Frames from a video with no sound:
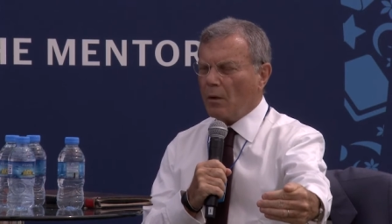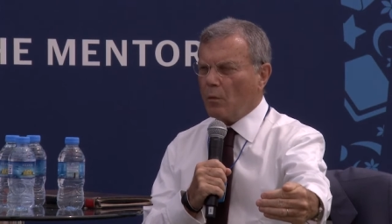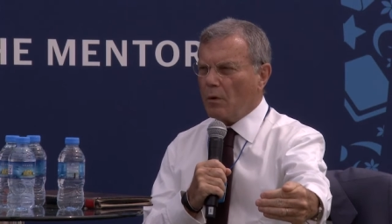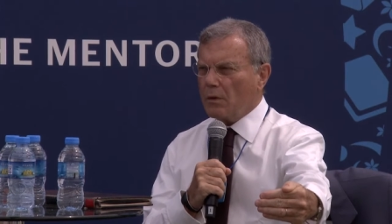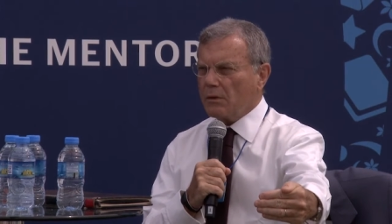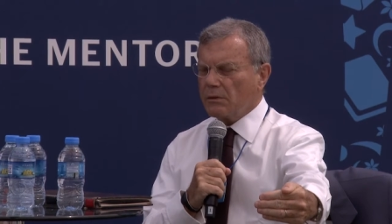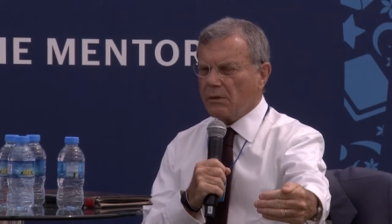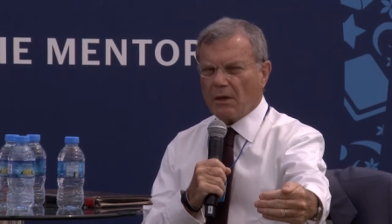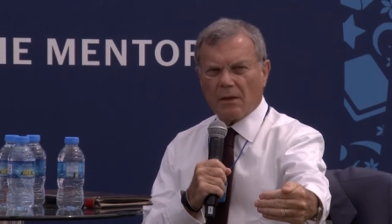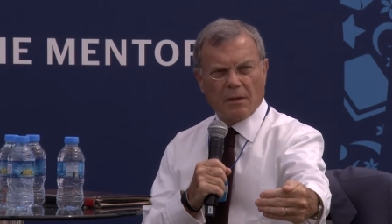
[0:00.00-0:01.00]
was
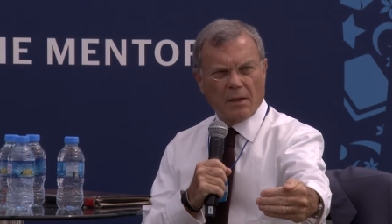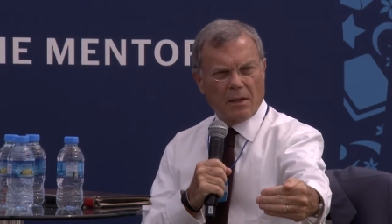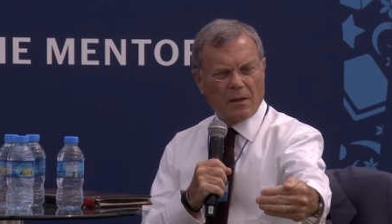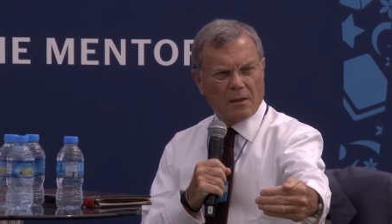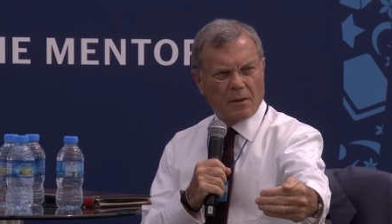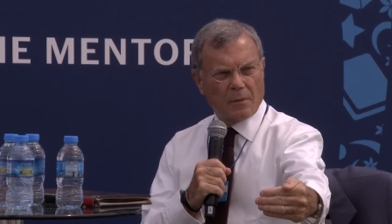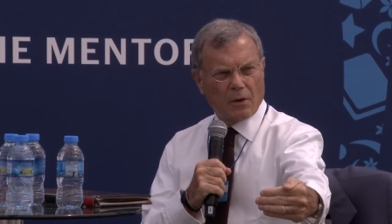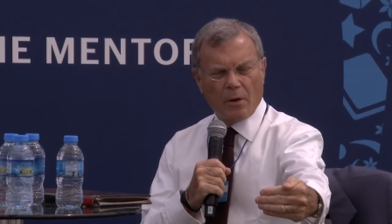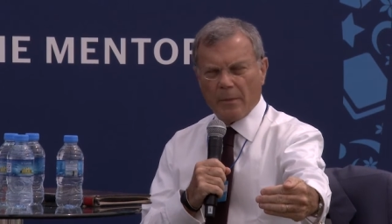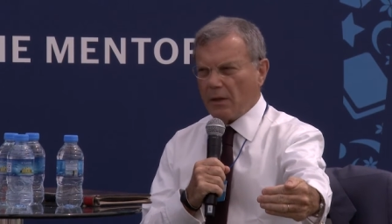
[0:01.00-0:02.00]
the
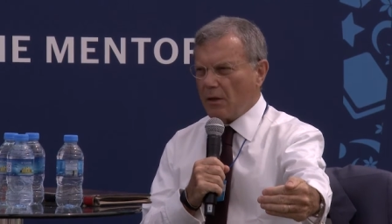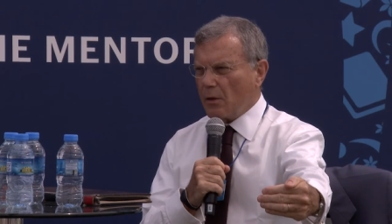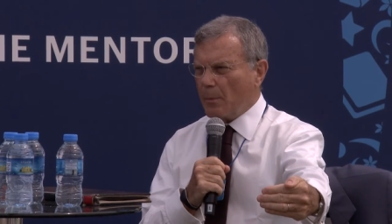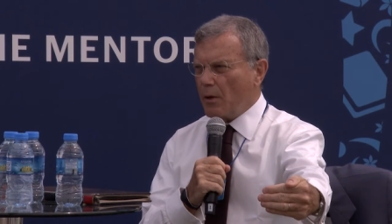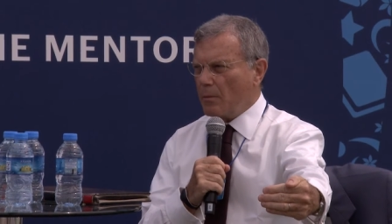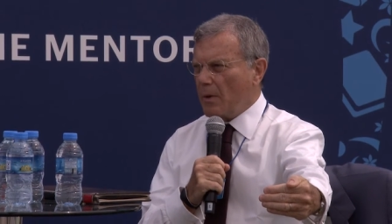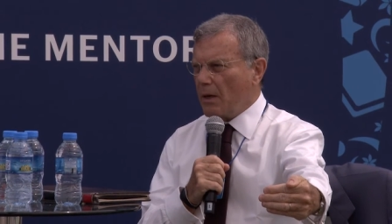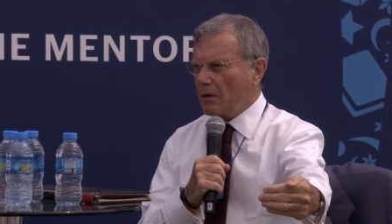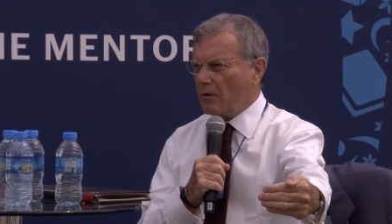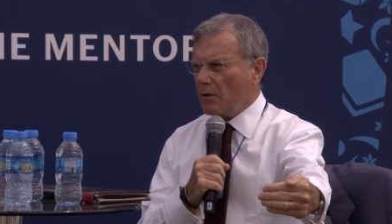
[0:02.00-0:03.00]
comment that the Pope
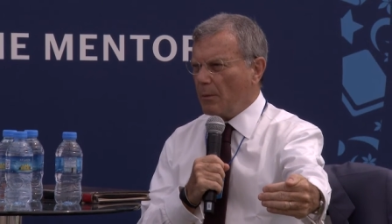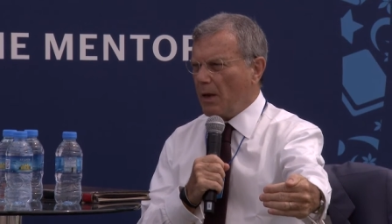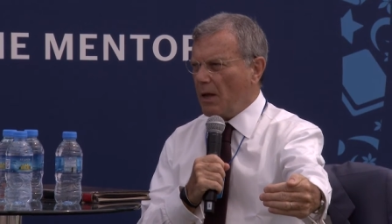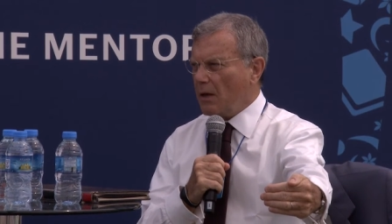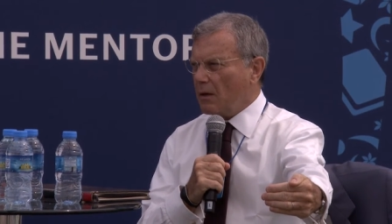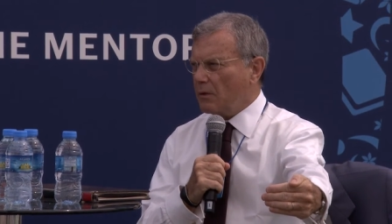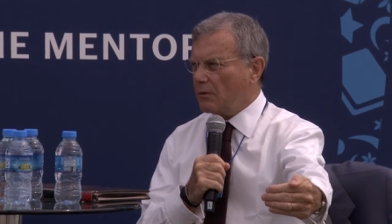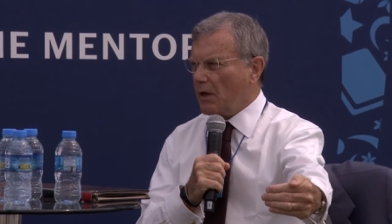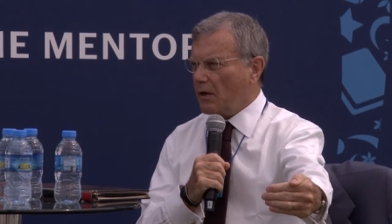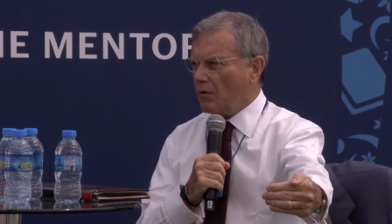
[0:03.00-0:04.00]
made on the plane. It was
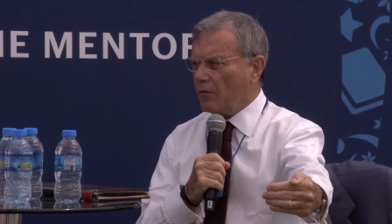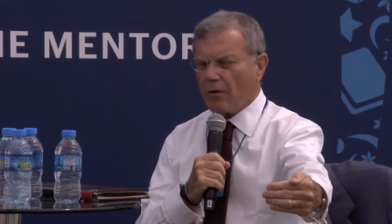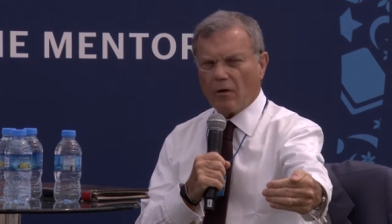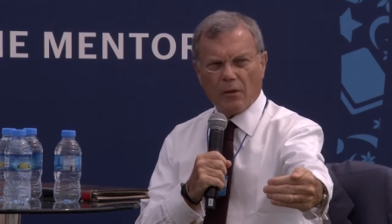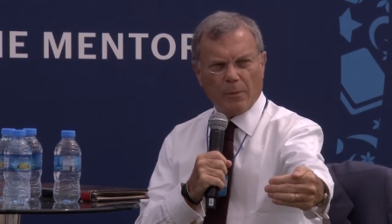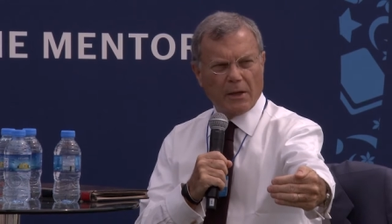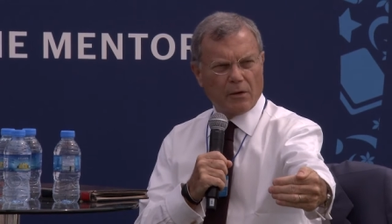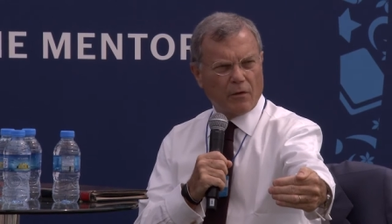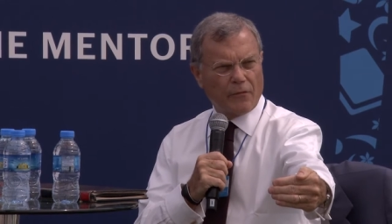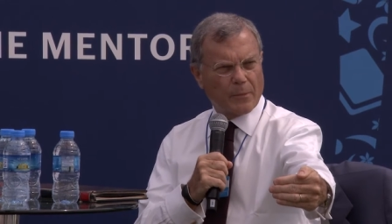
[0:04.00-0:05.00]
getting on the plane
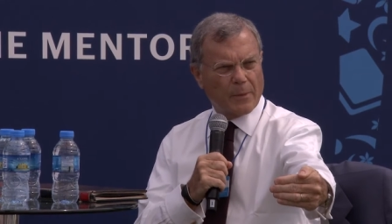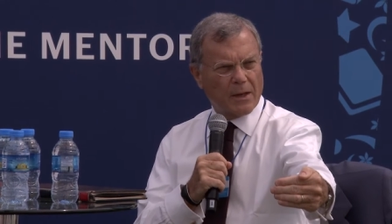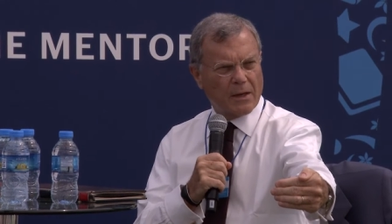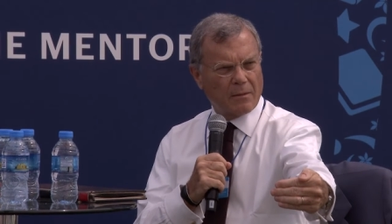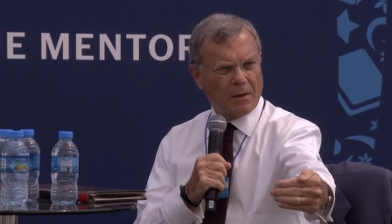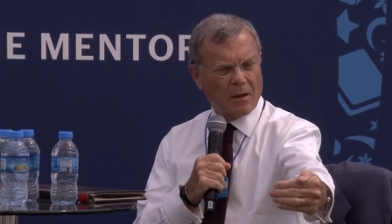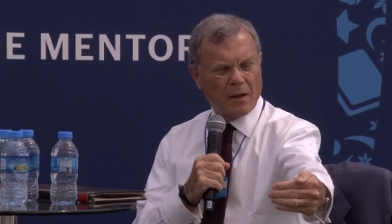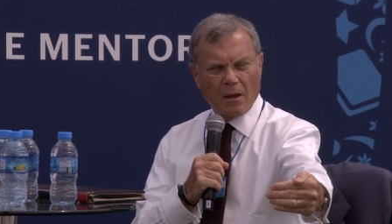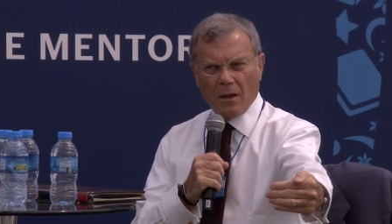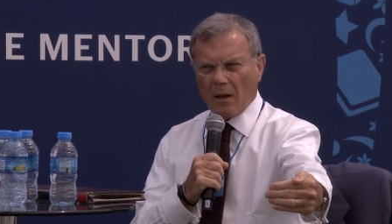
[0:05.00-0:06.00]
or off the plane
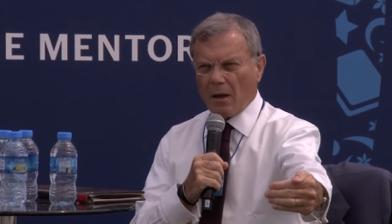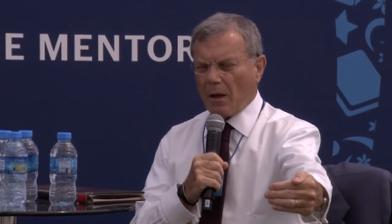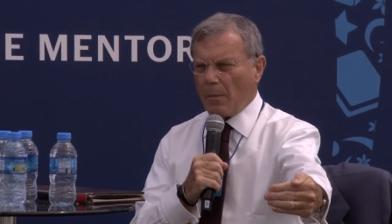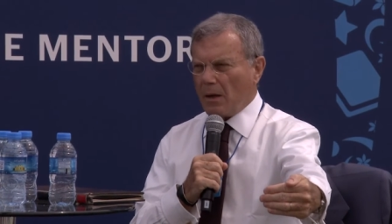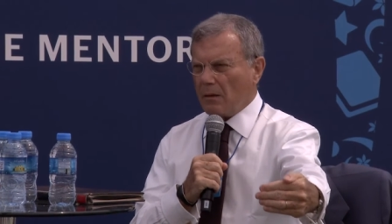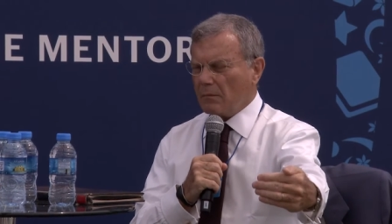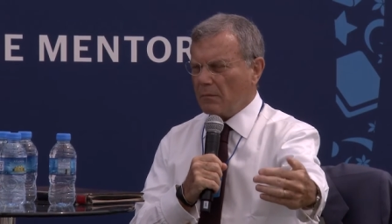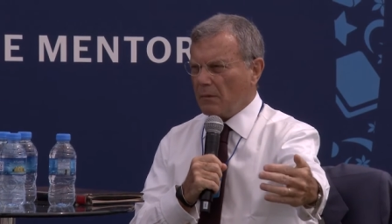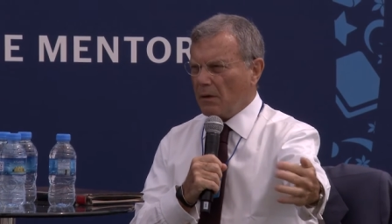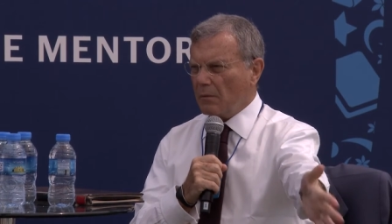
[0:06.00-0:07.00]
about,
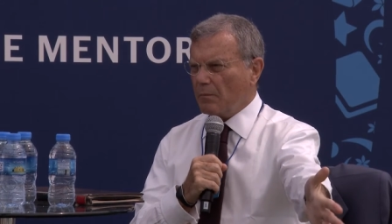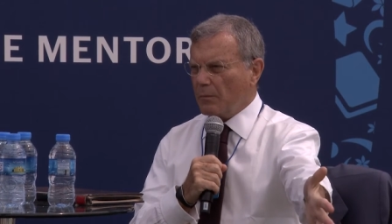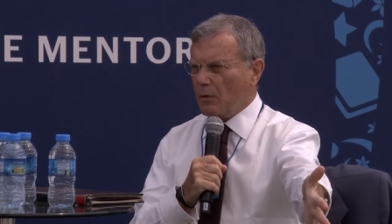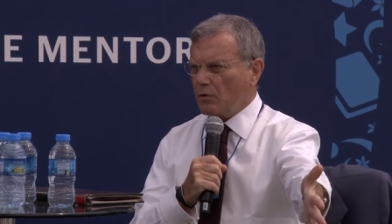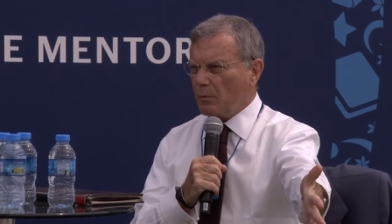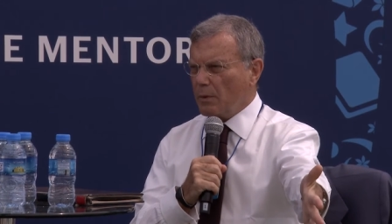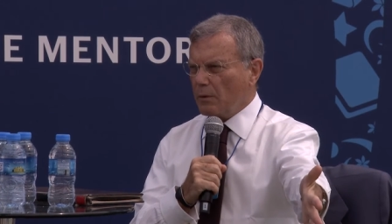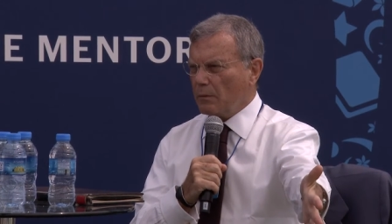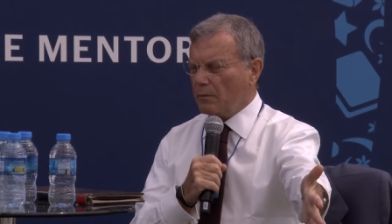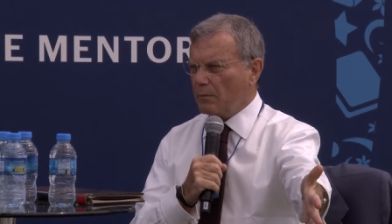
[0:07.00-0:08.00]
you know, you should
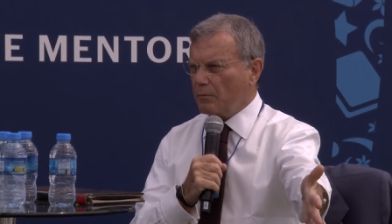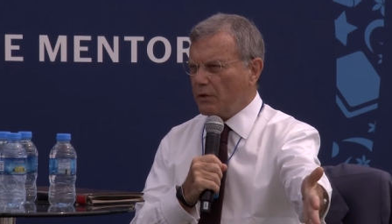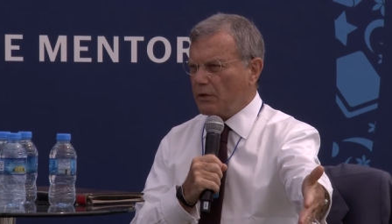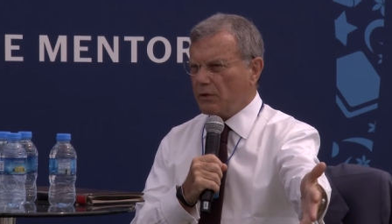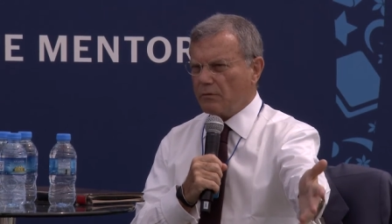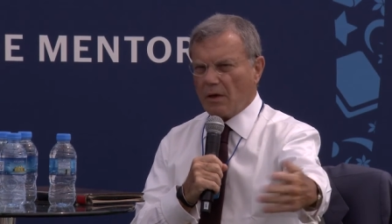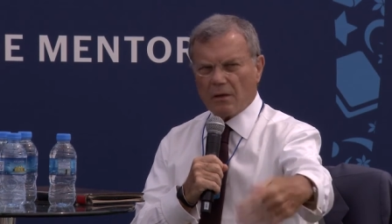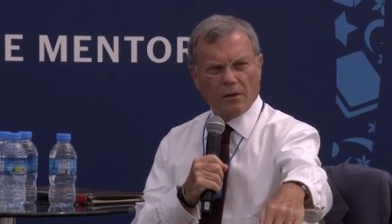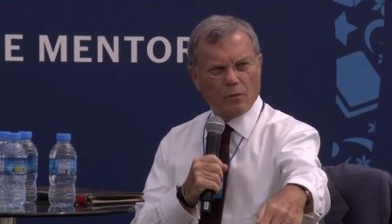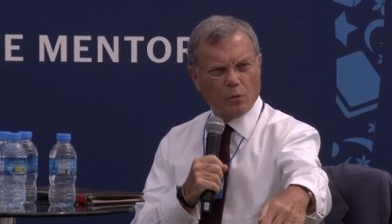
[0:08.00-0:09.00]
build bridges
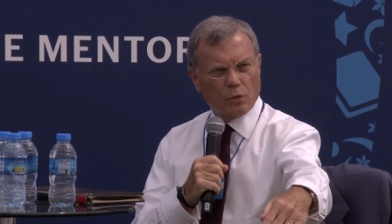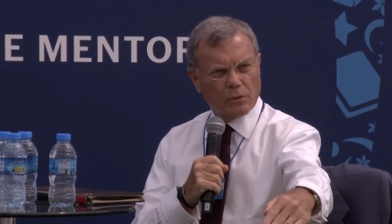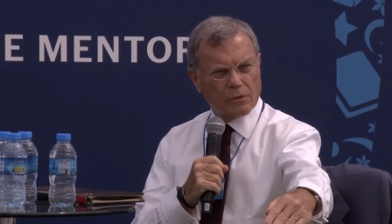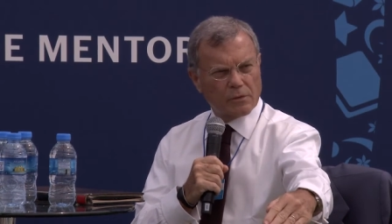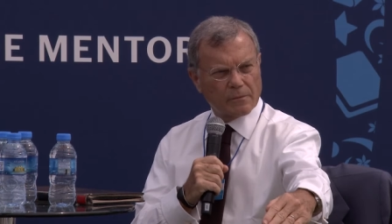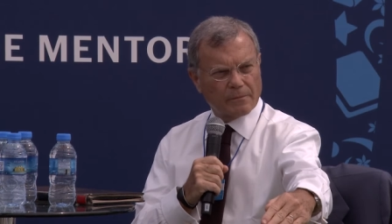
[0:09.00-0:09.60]
rather than walls.